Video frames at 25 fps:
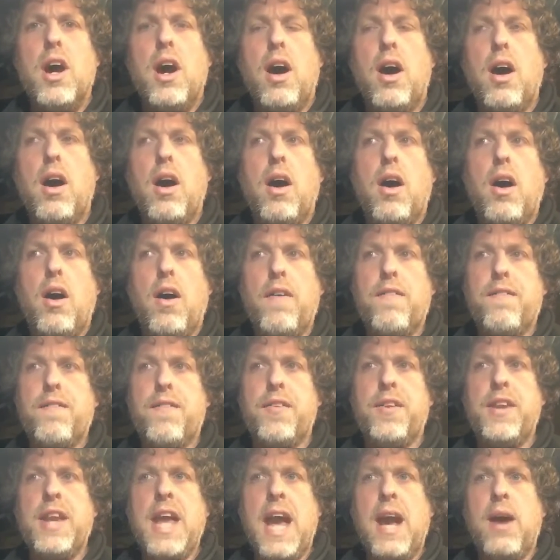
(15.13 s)
I've
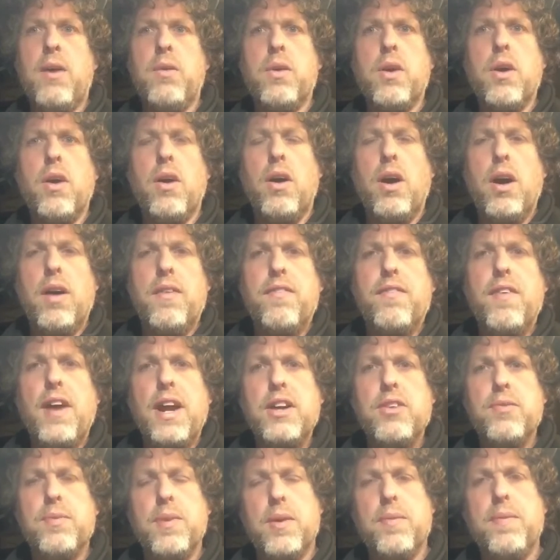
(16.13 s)
now got a
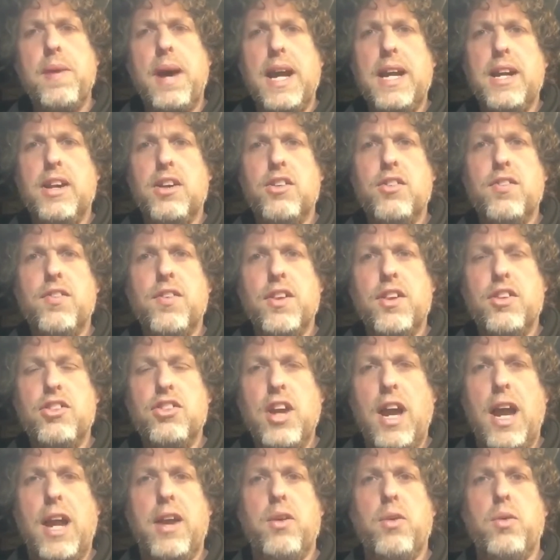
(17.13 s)
Facebook page for the
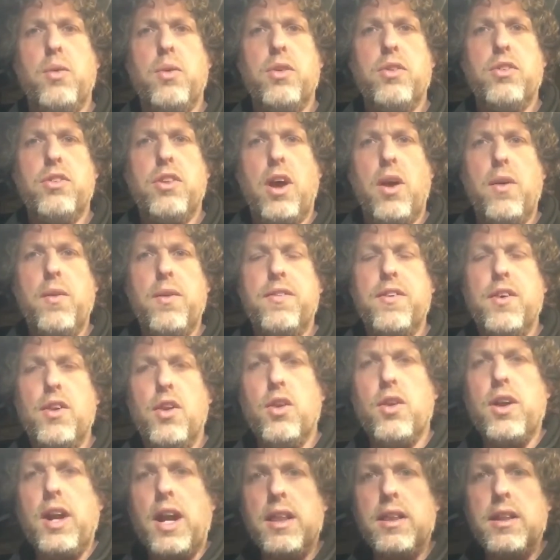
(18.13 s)
channel. So if you
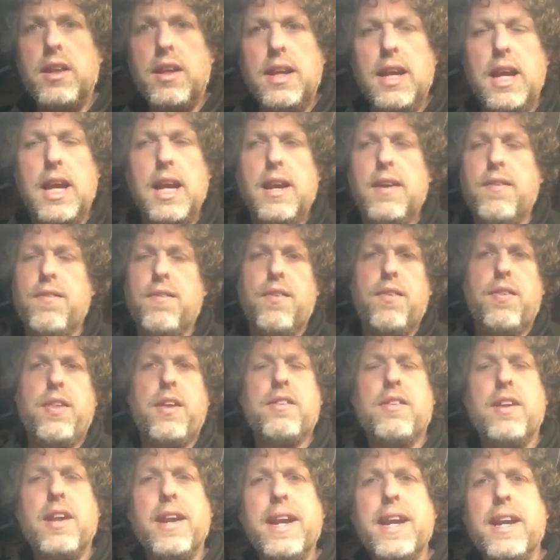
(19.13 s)
look underneath,
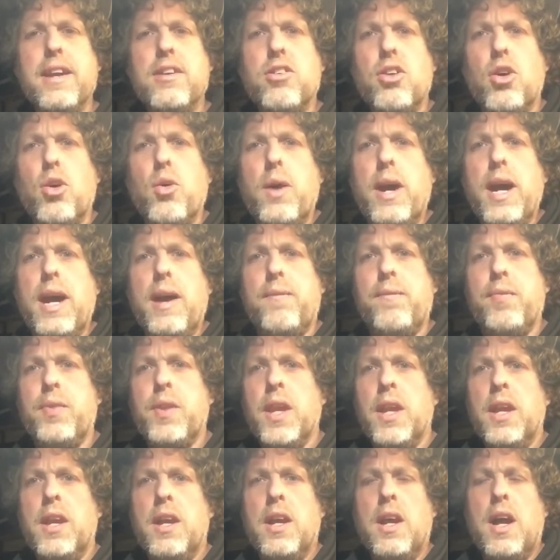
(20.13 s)
there's a link to it.
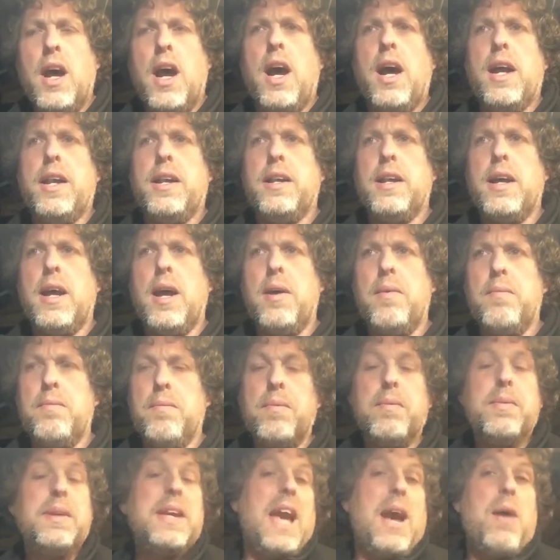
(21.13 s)

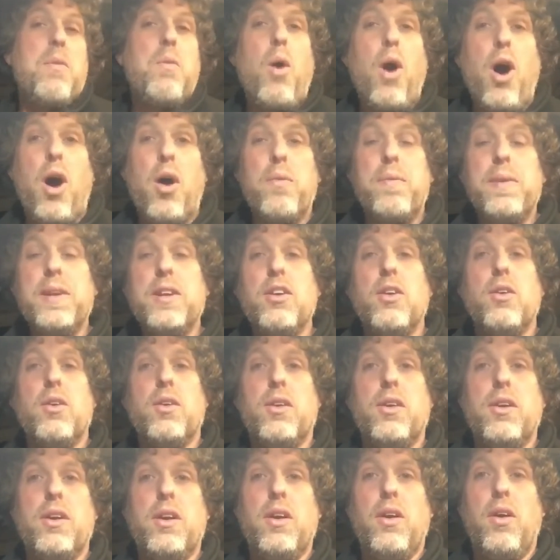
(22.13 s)
And yeah, what I'll be
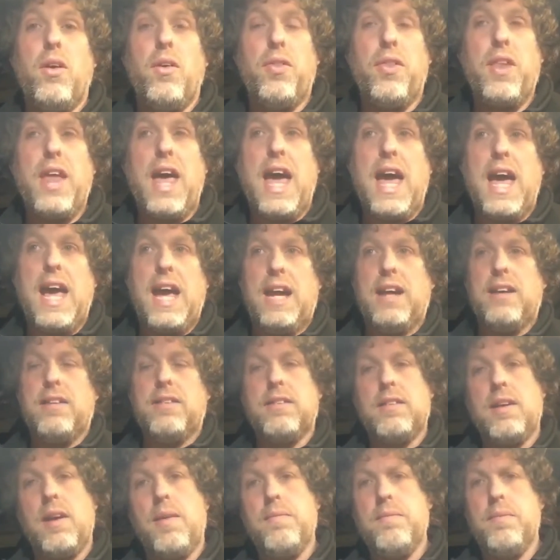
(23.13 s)
doing on there
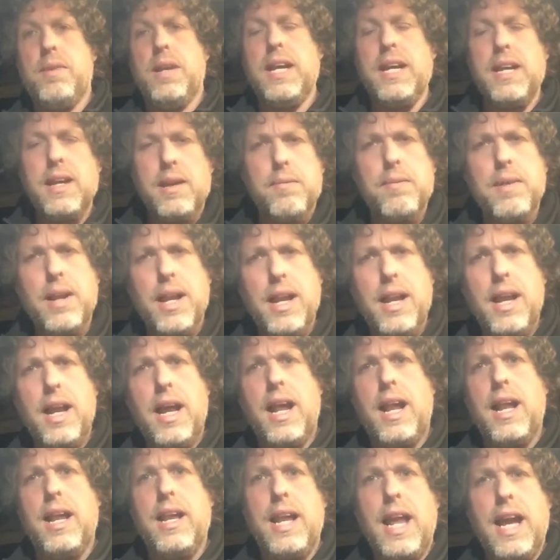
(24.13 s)
is linking
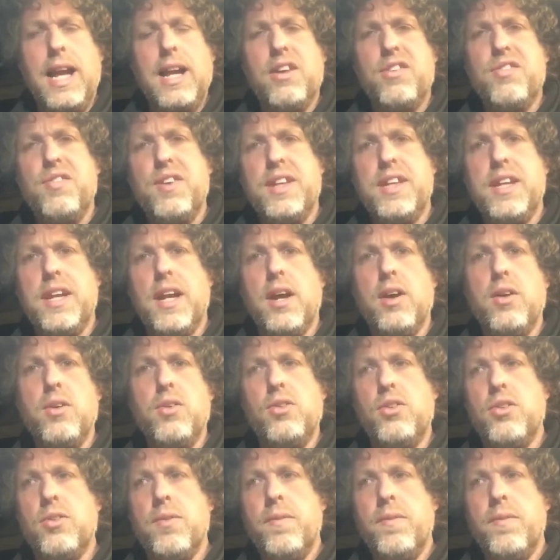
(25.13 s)
my latest videos.